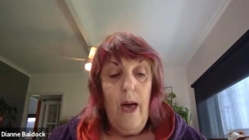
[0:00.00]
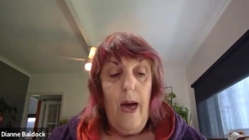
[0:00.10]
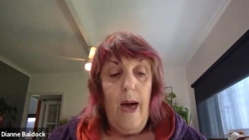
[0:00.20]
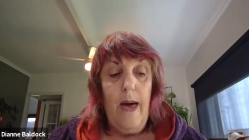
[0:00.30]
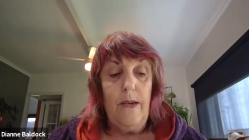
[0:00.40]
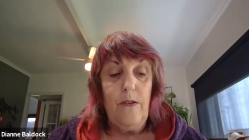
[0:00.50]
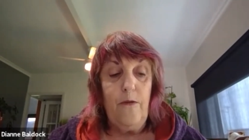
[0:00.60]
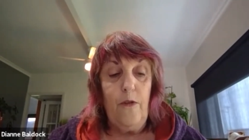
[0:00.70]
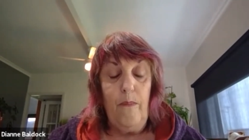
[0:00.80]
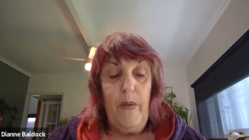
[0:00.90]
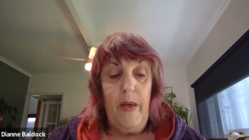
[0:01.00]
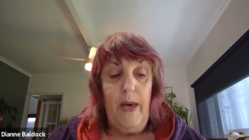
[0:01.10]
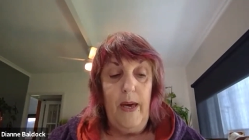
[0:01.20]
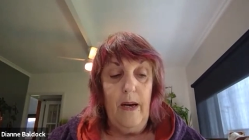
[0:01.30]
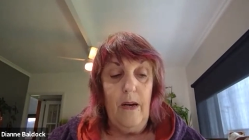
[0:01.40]
And from
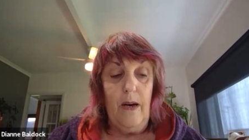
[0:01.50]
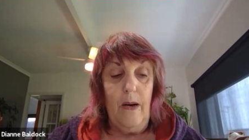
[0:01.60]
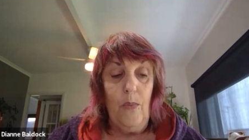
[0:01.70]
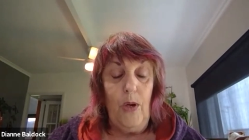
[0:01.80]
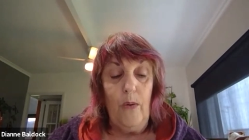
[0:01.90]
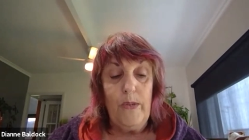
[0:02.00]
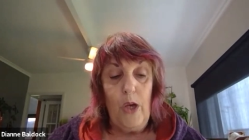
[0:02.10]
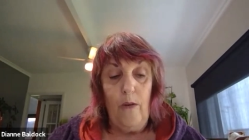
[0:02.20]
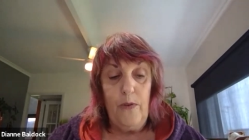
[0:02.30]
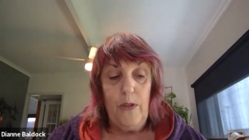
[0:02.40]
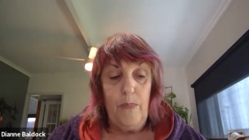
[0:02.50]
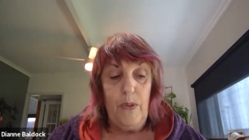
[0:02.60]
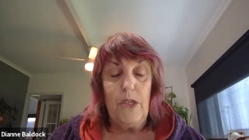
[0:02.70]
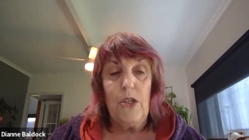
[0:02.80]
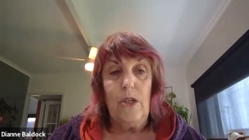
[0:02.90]
there, when I was offered the
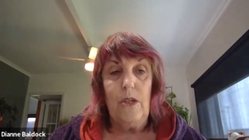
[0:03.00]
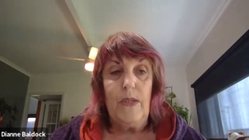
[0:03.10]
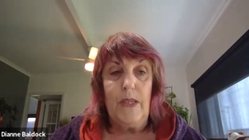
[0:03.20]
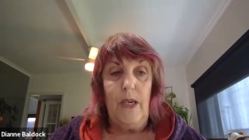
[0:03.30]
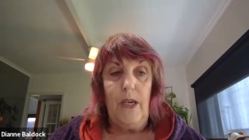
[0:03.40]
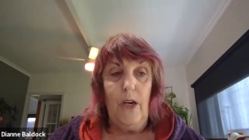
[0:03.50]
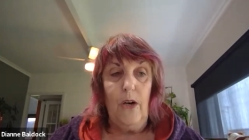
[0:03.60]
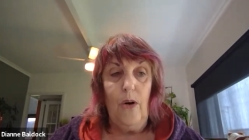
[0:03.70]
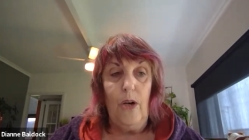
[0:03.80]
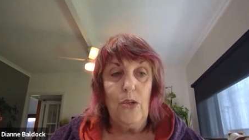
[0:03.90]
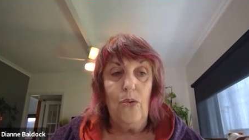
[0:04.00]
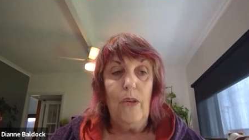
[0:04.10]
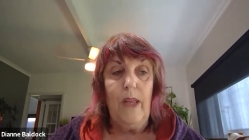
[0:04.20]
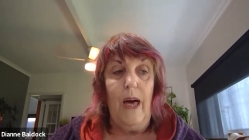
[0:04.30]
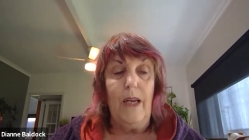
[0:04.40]
position of CEO, I
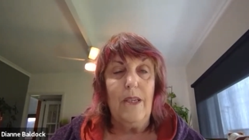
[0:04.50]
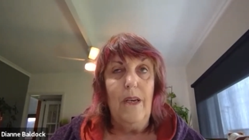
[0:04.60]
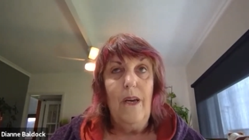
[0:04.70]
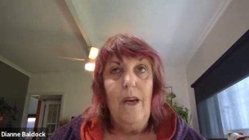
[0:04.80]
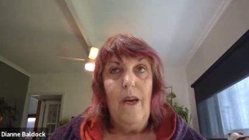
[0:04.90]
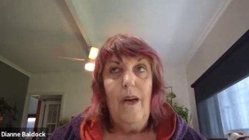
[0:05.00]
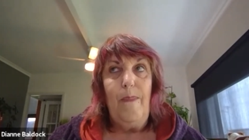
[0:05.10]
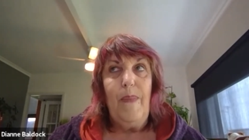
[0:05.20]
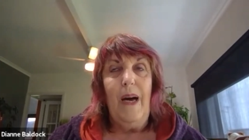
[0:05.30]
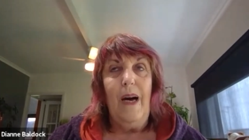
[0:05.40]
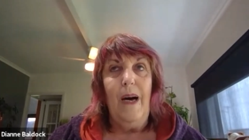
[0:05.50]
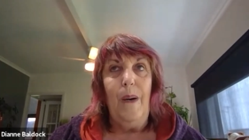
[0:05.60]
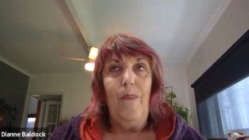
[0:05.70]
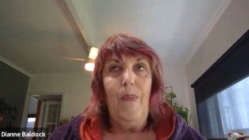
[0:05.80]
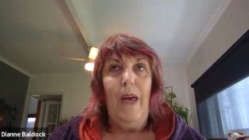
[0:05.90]
took that
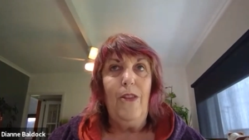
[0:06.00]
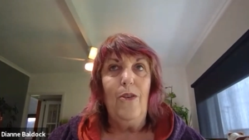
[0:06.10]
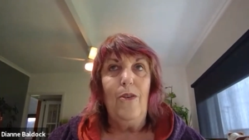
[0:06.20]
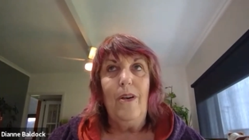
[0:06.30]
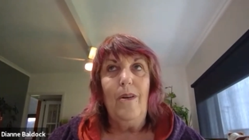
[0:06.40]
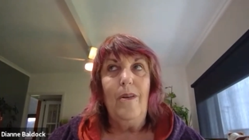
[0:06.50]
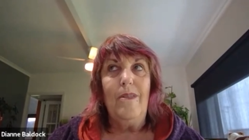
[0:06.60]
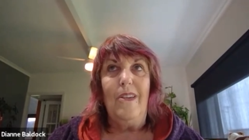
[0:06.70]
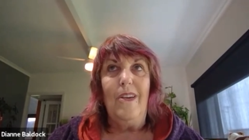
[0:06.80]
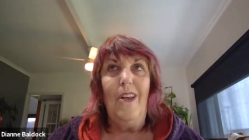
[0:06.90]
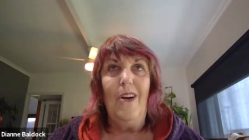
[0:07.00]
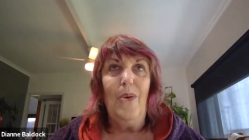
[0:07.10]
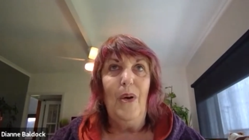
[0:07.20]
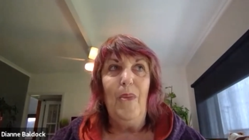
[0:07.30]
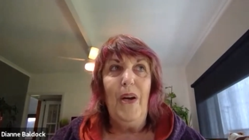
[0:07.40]
and thought, oh, you know, like,
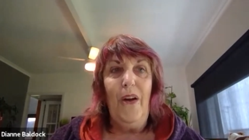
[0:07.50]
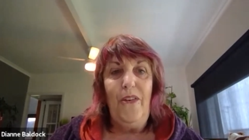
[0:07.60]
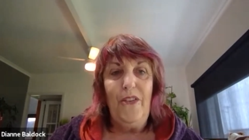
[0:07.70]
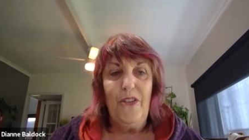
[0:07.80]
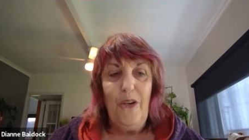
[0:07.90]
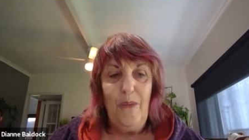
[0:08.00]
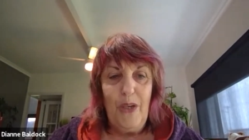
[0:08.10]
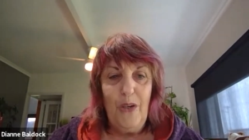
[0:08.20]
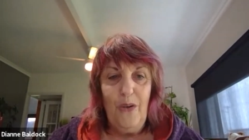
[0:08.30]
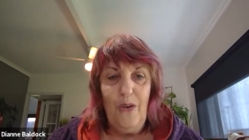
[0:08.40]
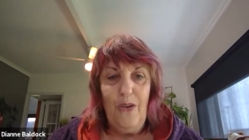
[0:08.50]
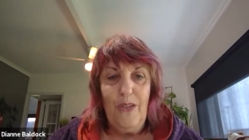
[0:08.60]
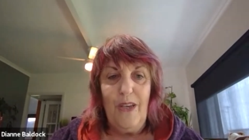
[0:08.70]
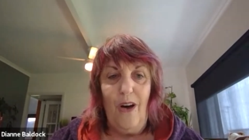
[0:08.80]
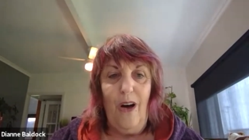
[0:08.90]
what am I going to do?
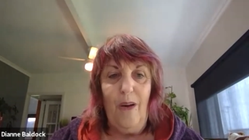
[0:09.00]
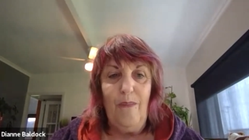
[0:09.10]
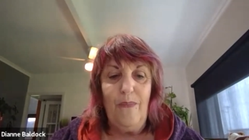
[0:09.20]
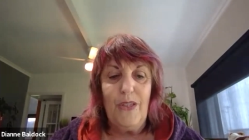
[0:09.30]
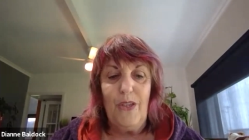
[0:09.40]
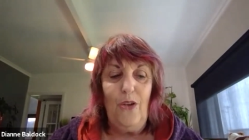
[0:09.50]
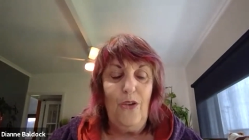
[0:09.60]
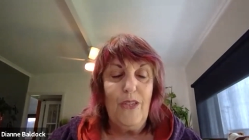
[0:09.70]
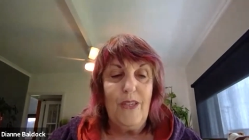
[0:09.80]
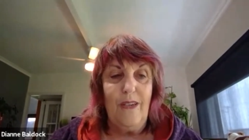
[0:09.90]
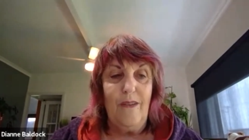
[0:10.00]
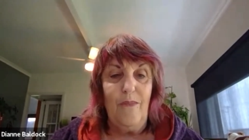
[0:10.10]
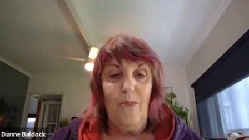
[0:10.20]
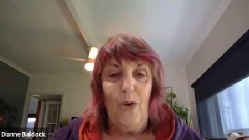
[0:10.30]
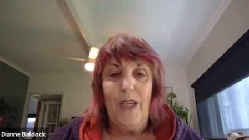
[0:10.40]
Because I'm so used to
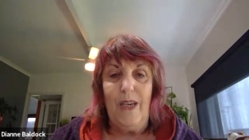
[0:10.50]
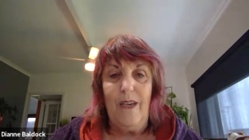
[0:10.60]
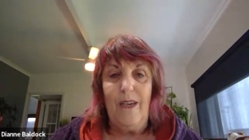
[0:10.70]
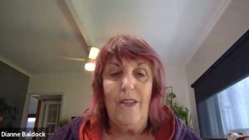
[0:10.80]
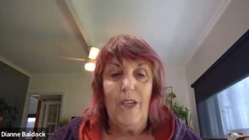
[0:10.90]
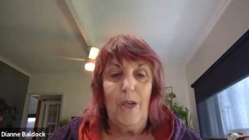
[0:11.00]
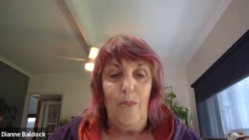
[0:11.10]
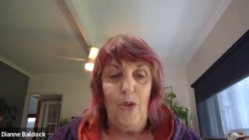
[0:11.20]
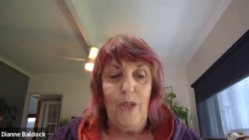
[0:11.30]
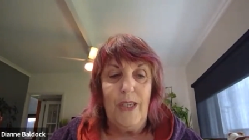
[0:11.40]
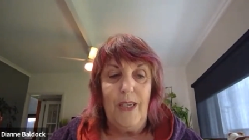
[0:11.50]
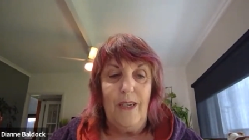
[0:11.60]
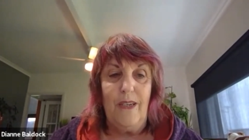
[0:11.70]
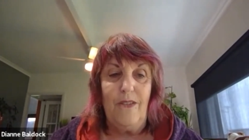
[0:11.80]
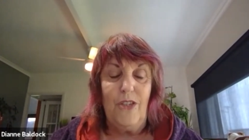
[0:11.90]
working in the community
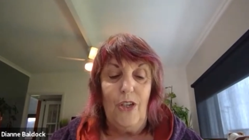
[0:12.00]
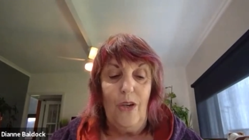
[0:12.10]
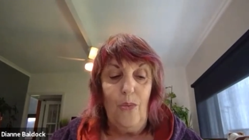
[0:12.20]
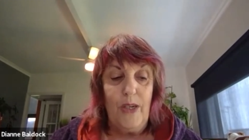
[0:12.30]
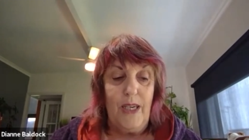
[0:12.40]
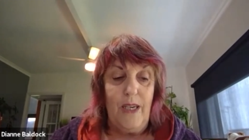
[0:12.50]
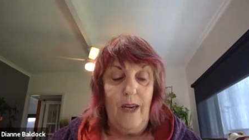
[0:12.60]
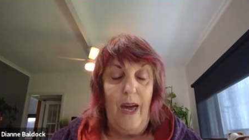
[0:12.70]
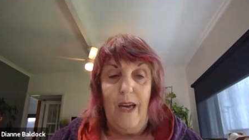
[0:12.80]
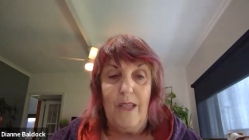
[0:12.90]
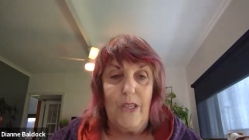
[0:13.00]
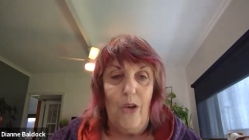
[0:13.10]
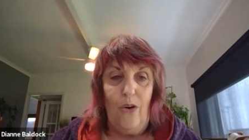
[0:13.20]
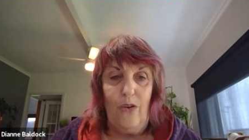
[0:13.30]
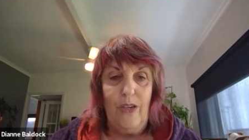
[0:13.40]
and, you know, working
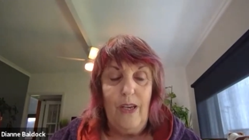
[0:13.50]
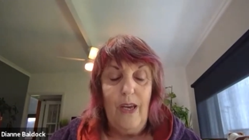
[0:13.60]
hands-on.